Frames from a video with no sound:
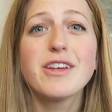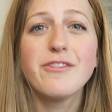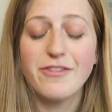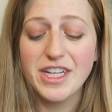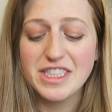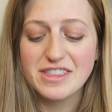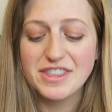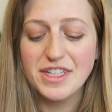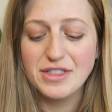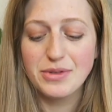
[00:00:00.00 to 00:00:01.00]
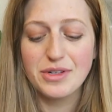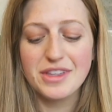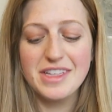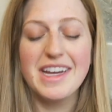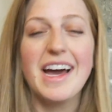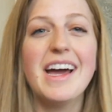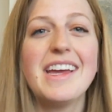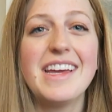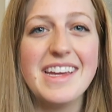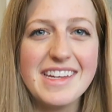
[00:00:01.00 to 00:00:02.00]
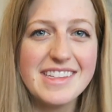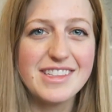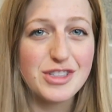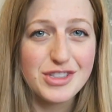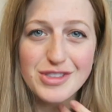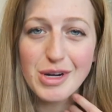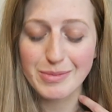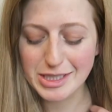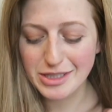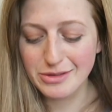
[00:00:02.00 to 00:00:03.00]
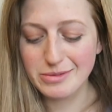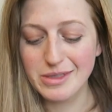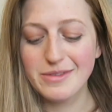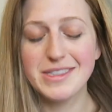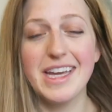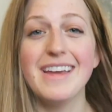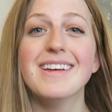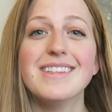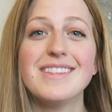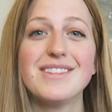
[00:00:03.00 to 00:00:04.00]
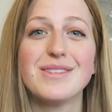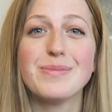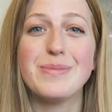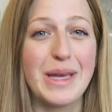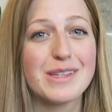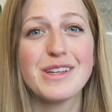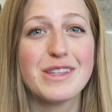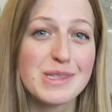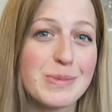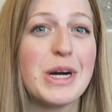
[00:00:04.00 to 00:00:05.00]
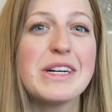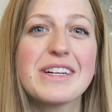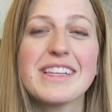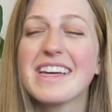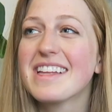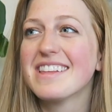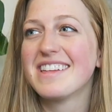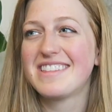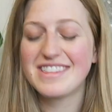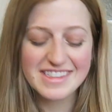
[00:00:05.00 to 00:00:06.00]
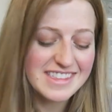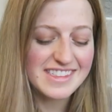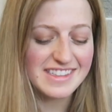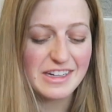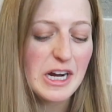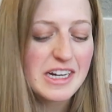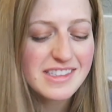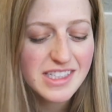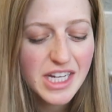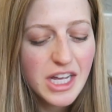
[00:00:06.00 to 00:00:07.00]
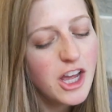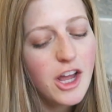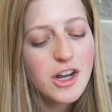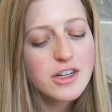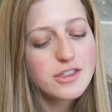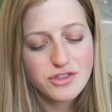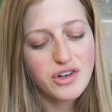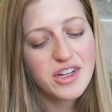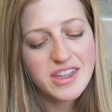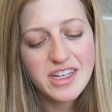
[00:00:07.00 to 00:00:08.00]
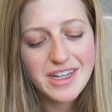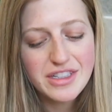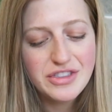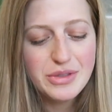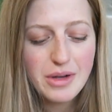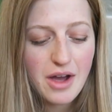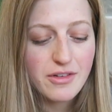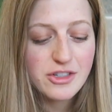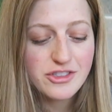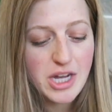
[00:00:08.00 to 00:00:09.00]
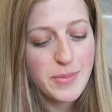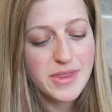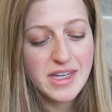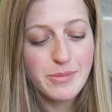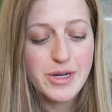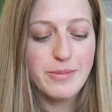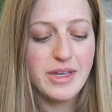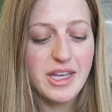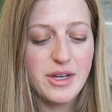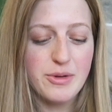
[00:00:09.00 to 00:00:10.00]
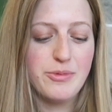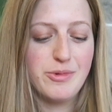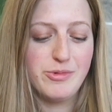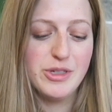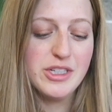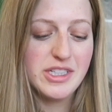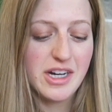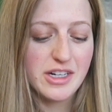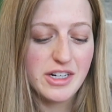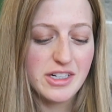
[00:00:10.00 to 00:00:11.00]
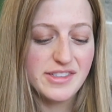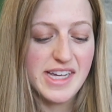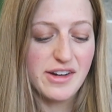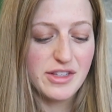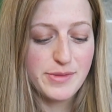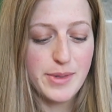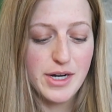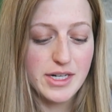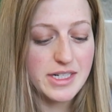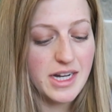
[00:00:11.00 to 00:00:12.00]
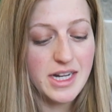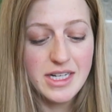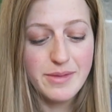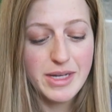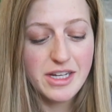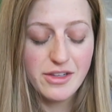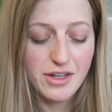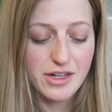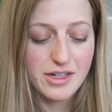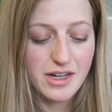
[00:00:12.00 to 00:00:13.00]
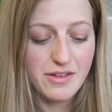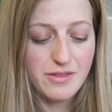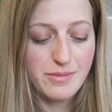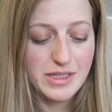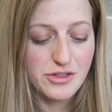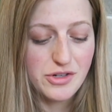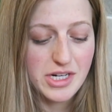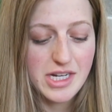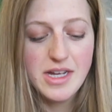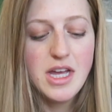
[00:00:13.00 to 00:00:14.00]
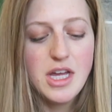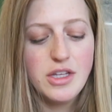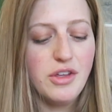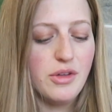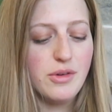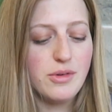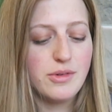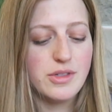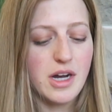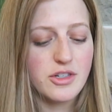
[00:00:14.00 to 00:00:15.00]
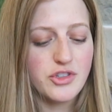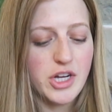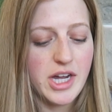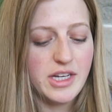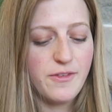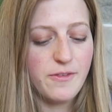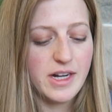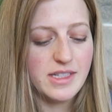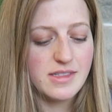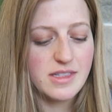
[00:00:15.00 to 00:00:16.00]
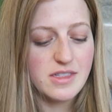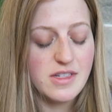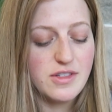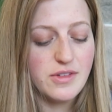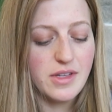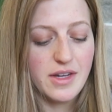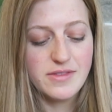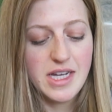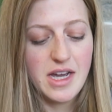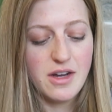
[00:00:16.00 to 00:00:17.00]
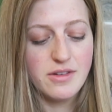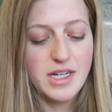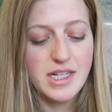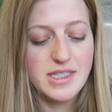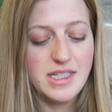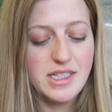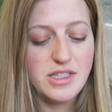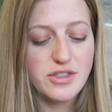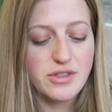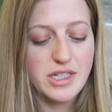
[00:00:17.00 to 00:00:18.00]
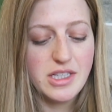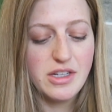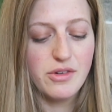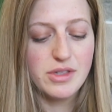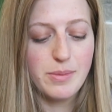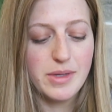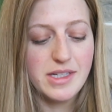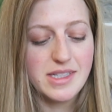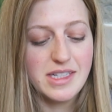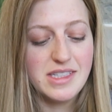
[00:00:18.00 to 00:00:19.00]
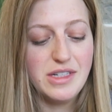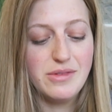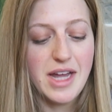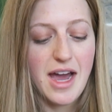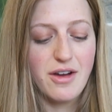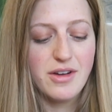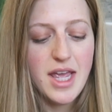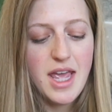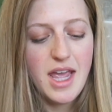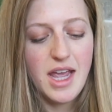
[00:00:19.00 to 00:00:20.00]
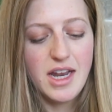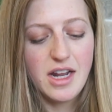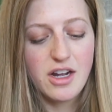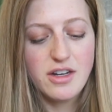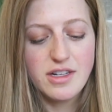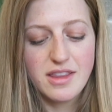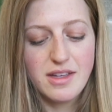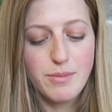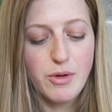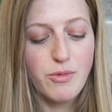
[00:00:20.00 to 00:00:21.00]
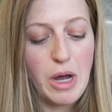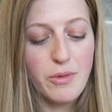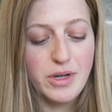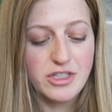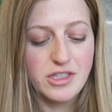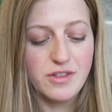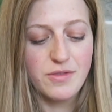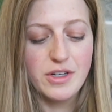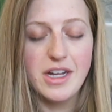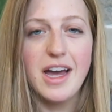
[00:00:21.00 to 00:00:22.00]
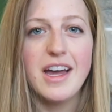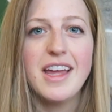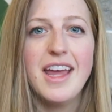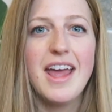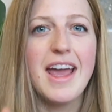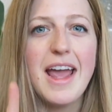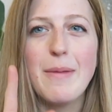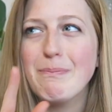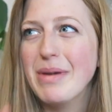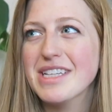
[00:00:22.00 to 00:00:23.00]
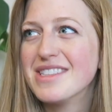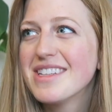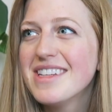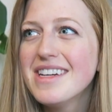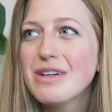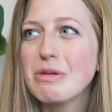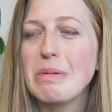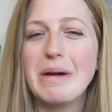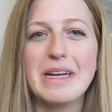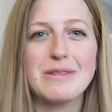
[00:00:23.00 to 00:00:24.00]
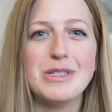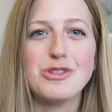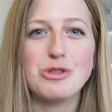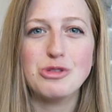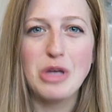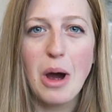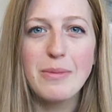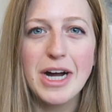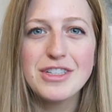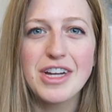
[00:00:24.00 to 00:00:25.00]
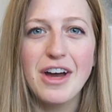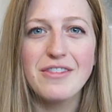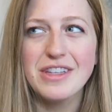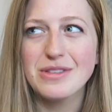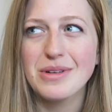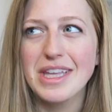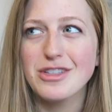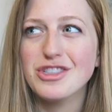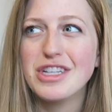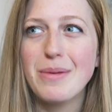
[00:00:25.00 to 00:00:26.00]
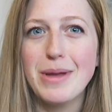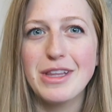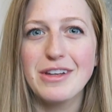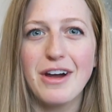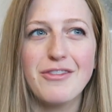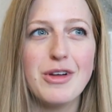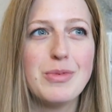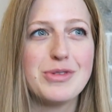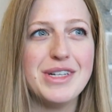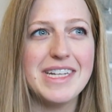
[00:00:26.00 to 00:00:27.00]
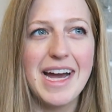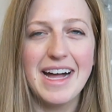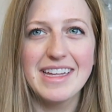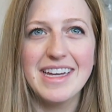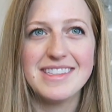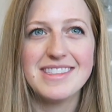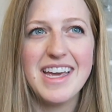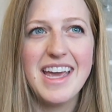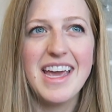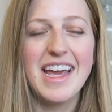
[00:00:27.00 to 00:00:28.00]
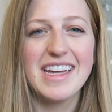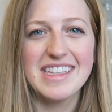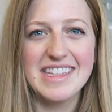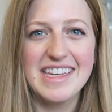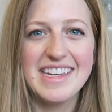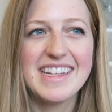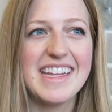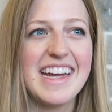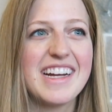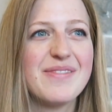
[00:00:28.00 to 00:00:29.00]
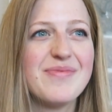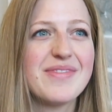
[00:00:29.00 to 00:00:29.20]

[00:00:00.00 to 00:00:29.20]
convinced that Dorothea is, the song by Taylor Swift, is based on this book. Like listen to these lyrics. Dorothea, do you ever stop and think about me? When we were younger, down in the park, honey make a lark of a misery. You got shiny friends since you left town. A teeny screen, the only place I see you now. And I got nothing but well wishes for ya. It basically reminds me so much of this relationship in the novel between Alice and Aline. Like